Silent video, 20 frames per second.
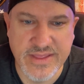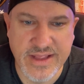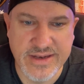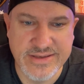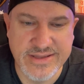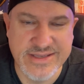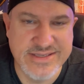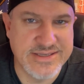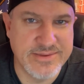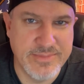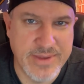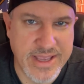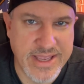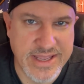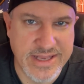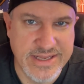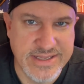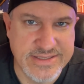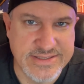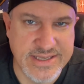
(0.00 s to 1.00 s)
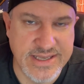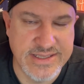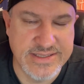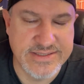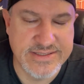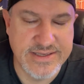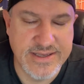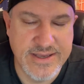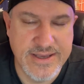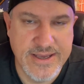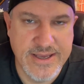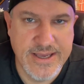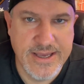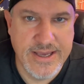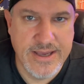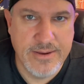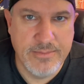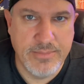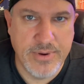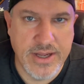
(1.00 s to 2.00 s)
that doesn't make any sense.
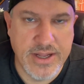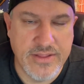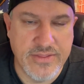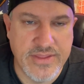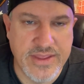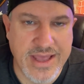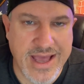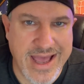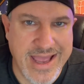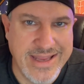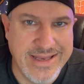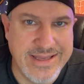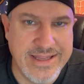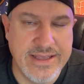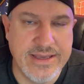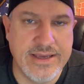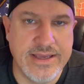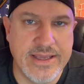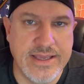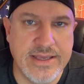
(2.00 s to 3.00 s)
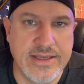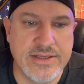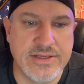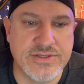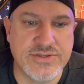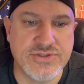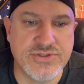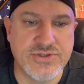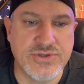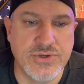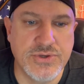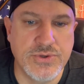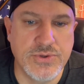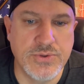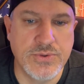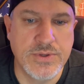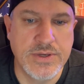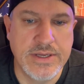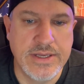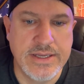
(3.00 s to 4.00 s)
But the idea is
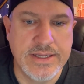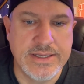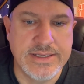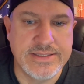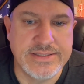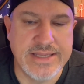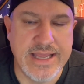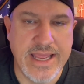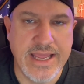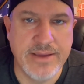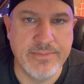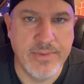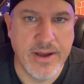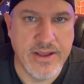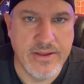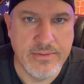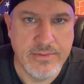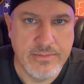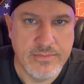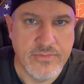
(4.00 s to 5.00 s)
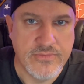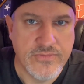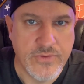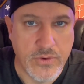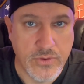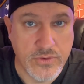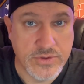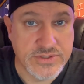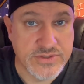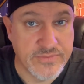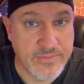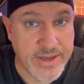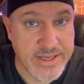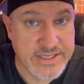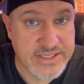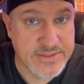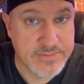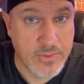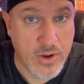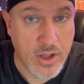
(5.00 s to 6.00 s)
to take my photos of my
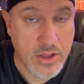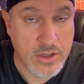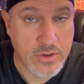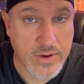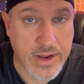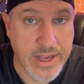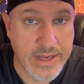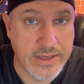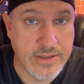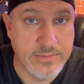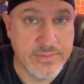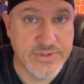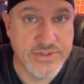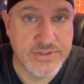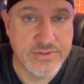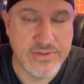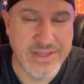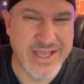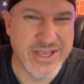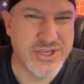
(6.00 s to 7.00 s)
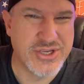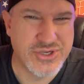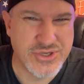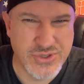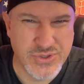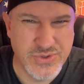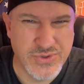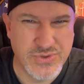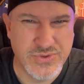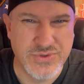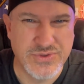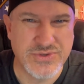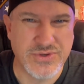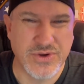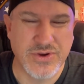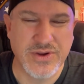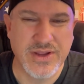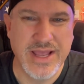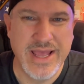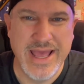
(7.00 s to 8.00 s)
smaller items, like shoes
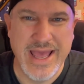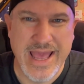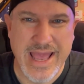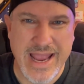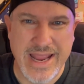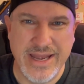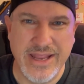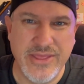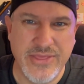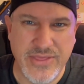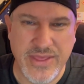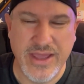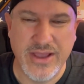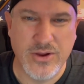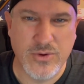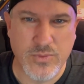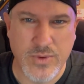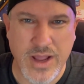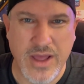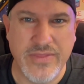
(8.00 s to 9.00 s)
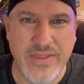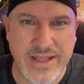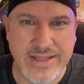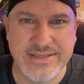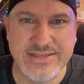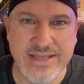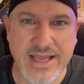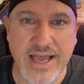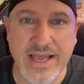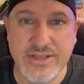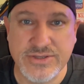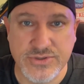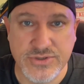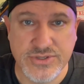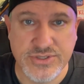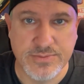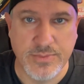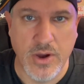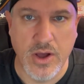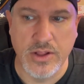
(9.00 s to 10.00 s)
or anything around that size or
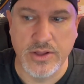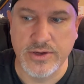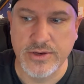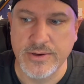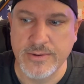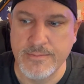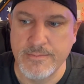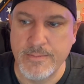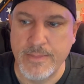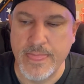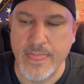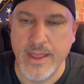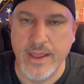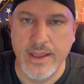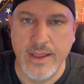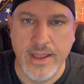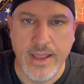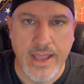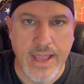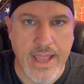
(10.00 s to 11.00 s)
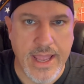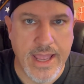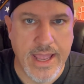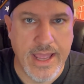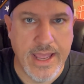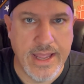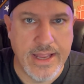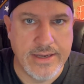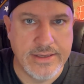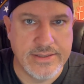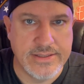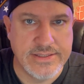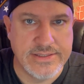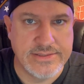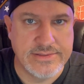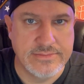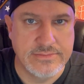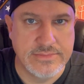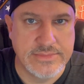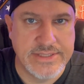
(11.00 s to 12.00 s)
smaller, and
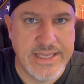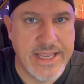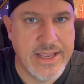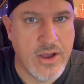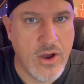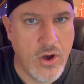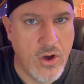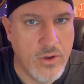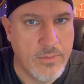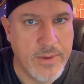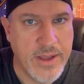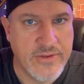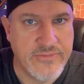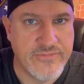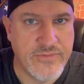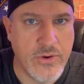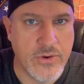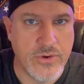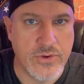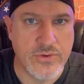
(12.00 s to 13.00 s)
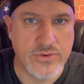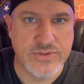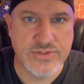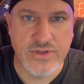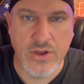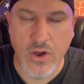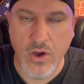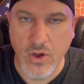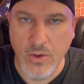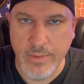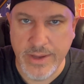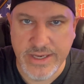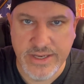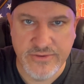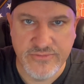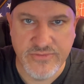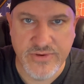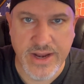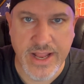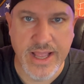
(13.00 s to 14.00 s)
take all my photos, all my
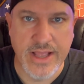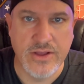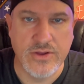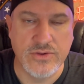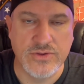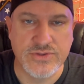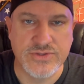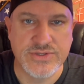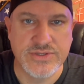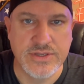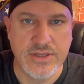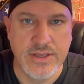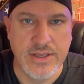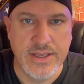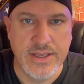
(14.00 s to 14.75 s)
different angles,